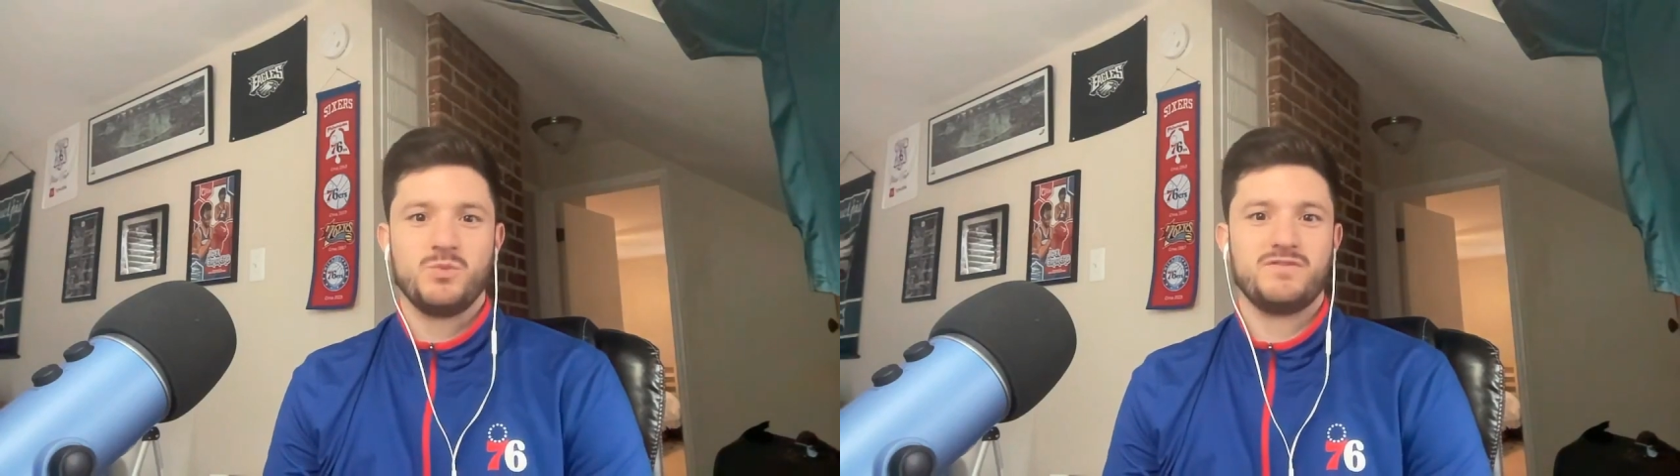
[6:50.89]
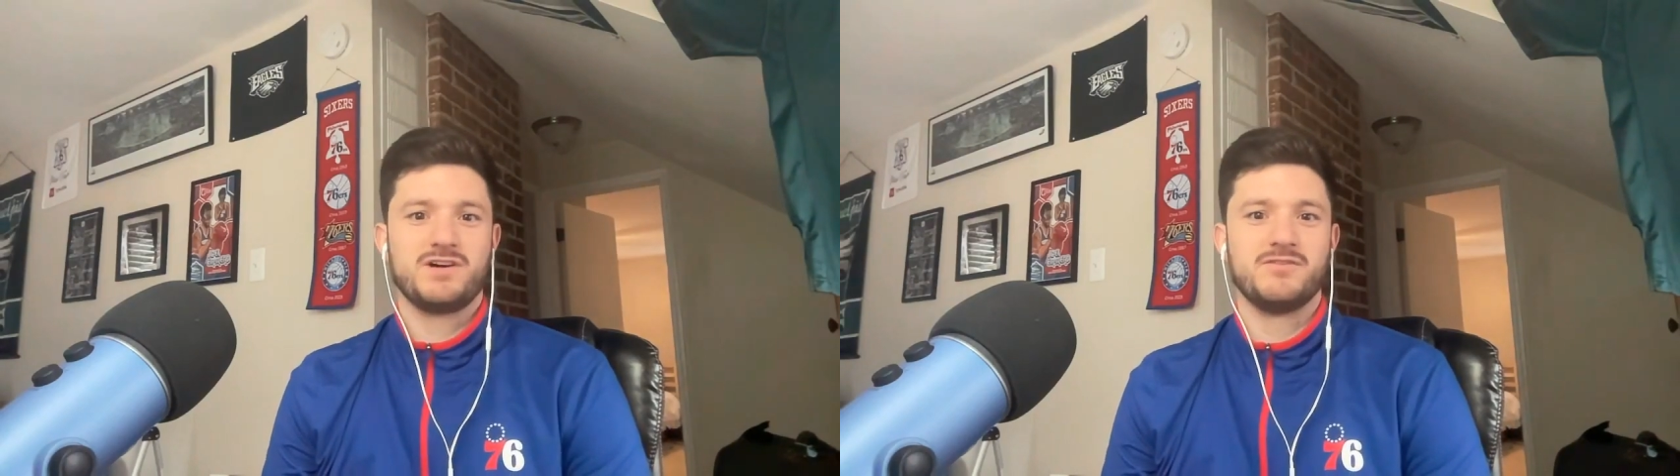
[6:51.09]

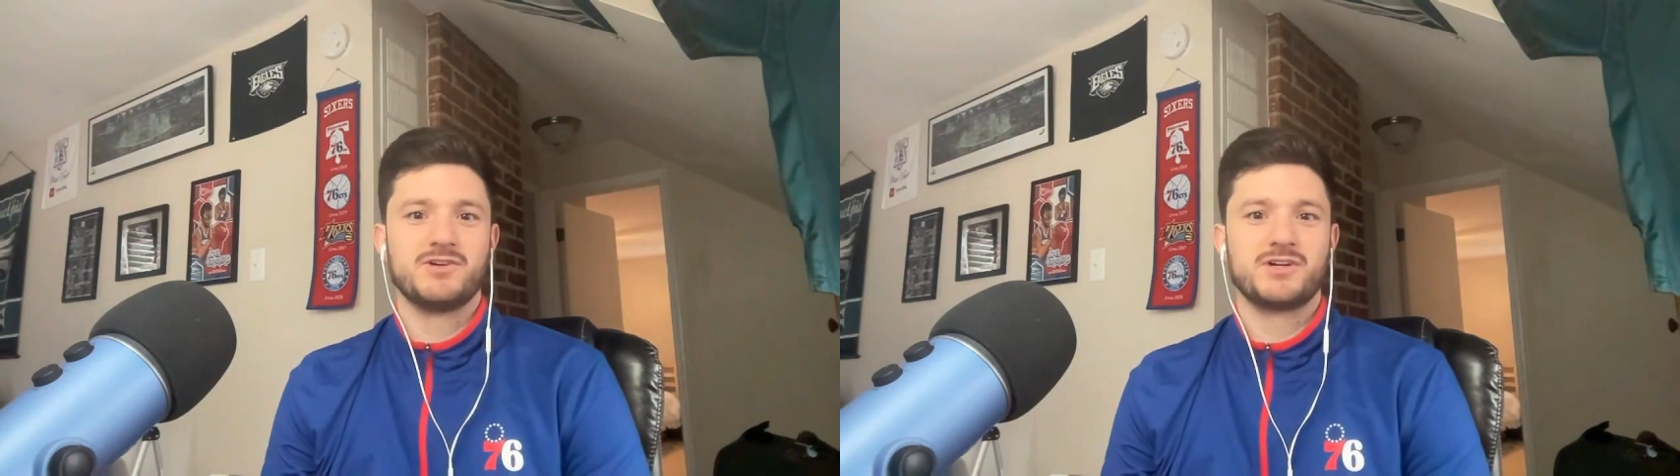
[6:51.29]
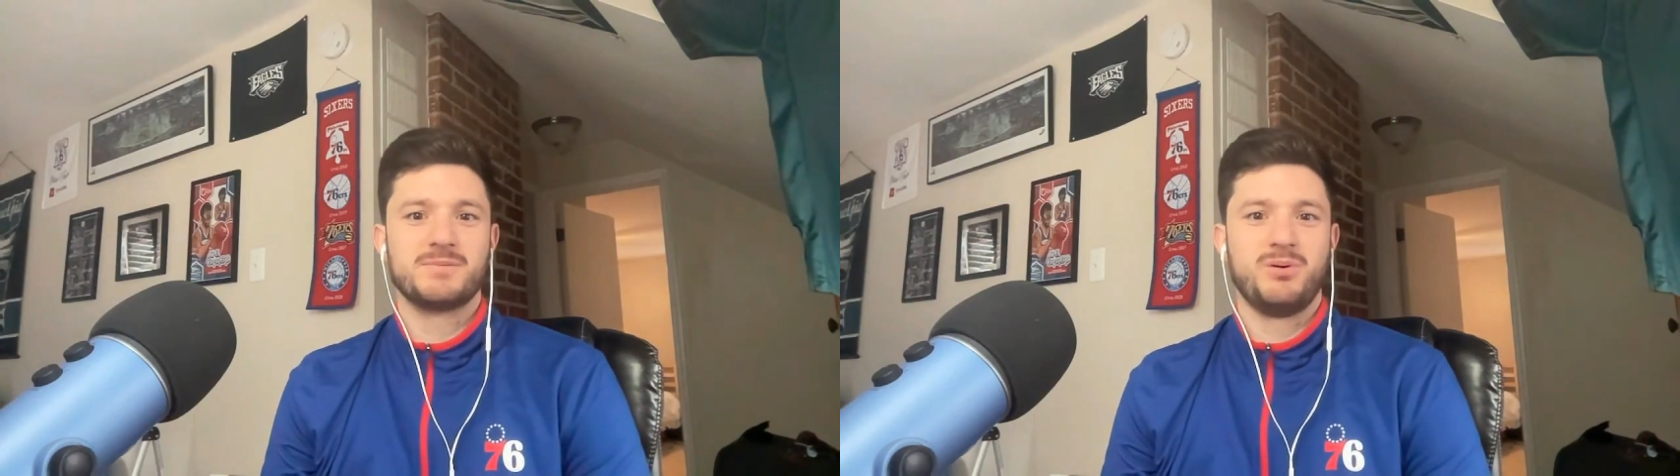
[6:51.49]
we've
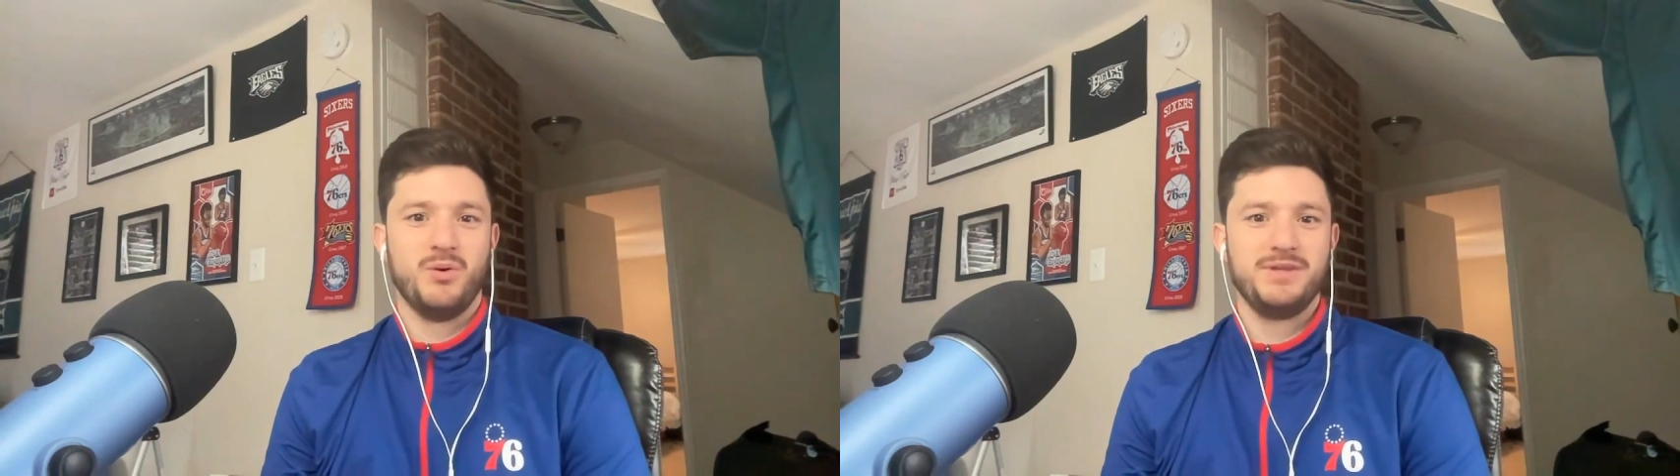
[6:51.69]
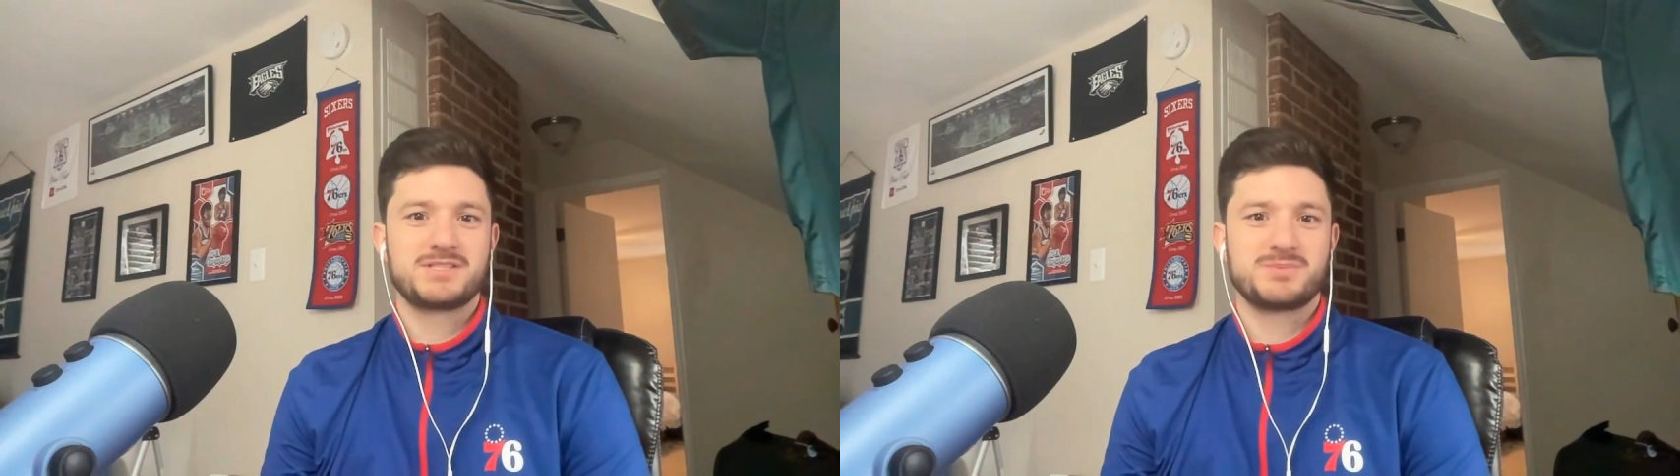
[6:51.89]
covered
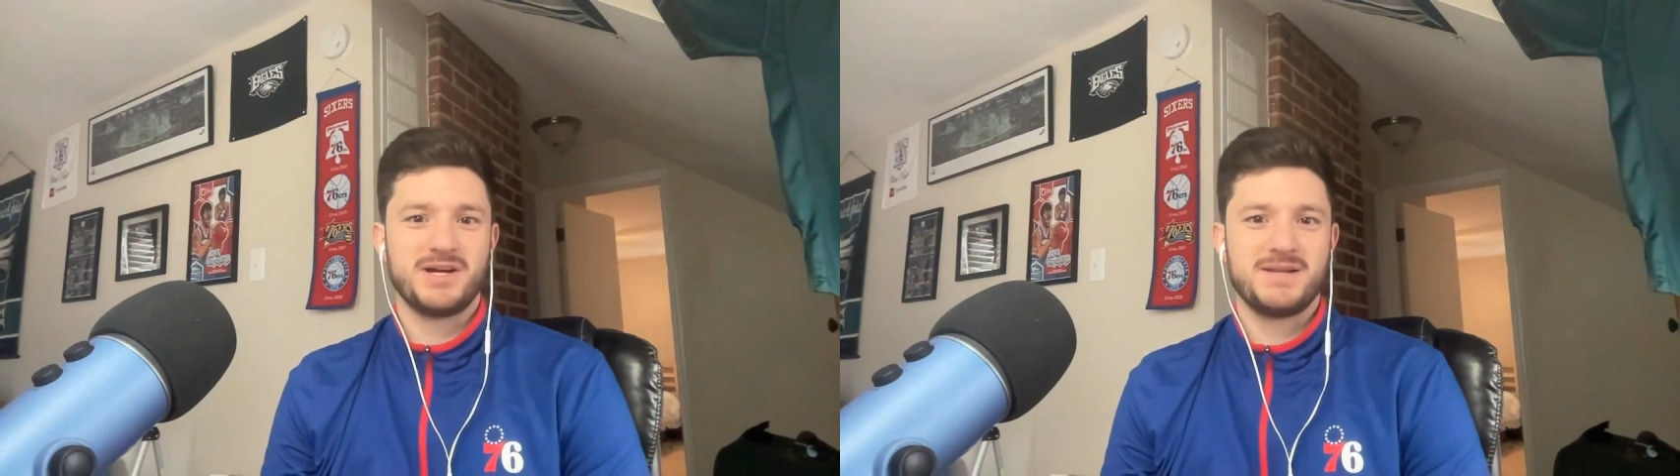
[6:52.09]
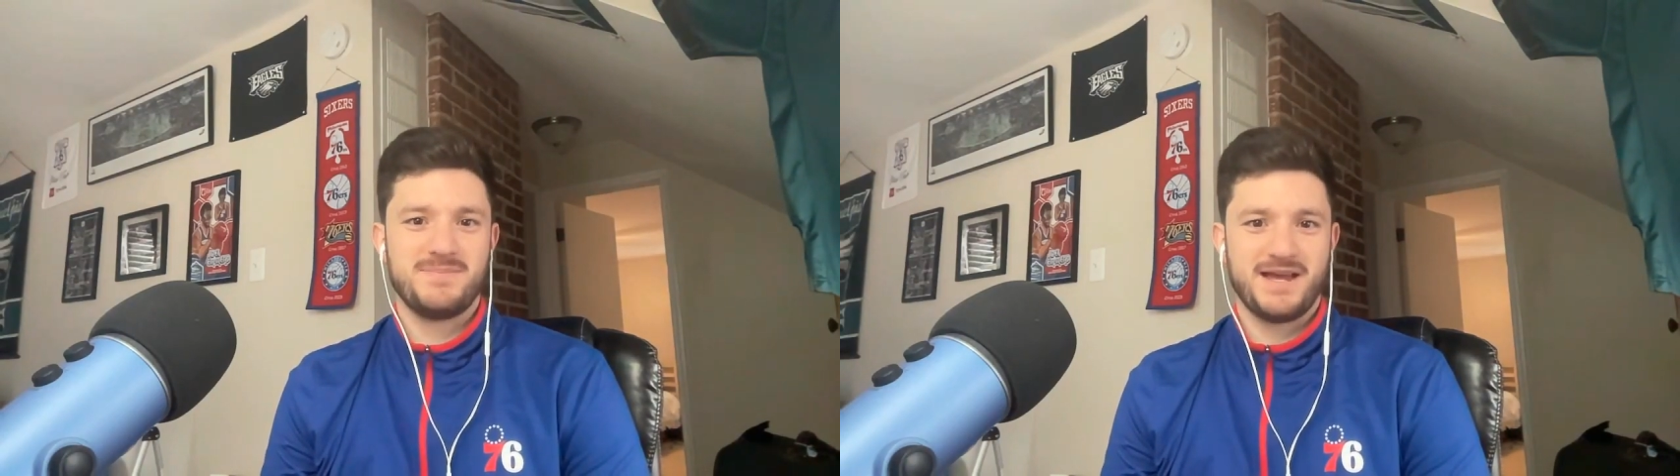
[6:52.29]
point
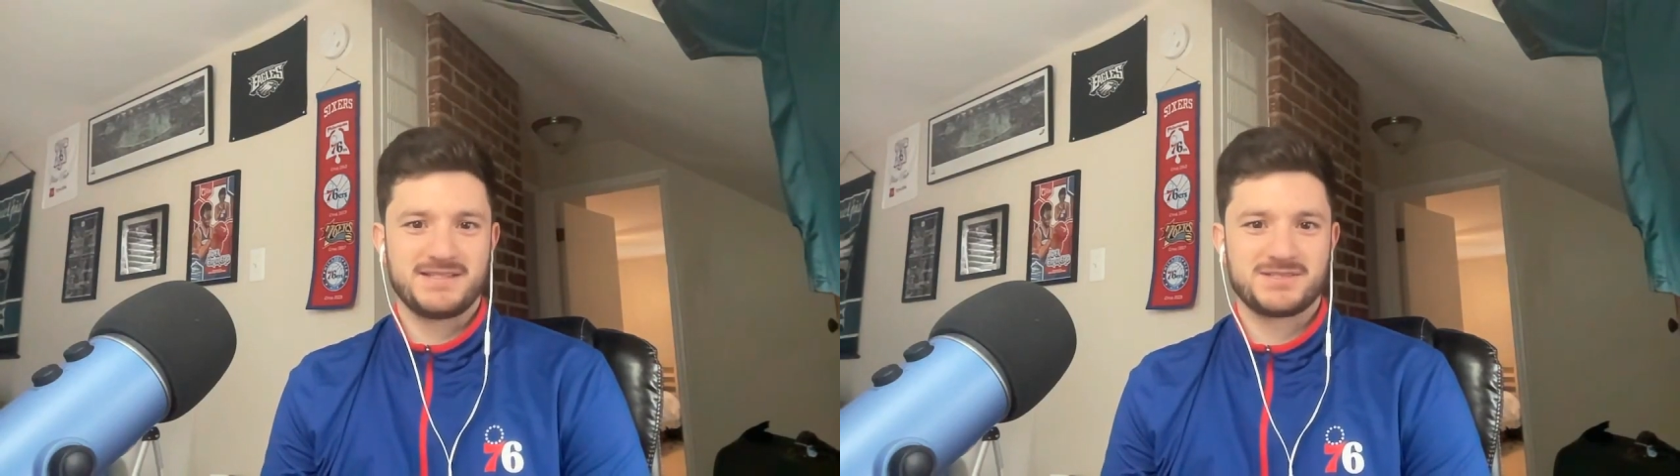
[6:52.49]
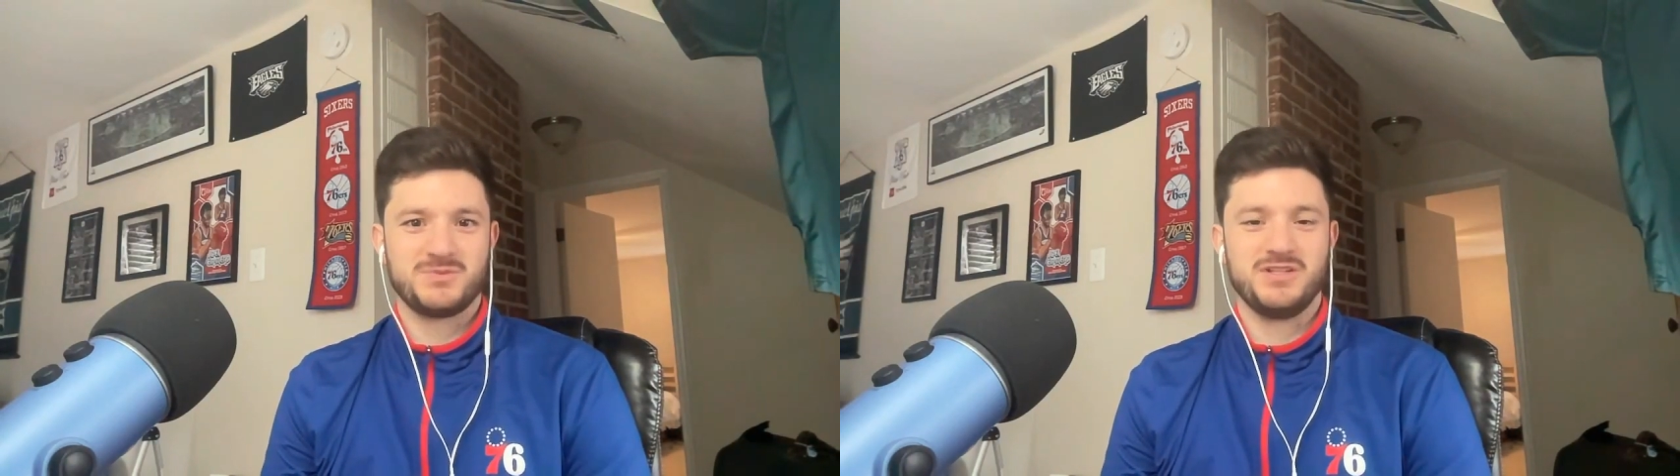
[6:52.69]
spread bets,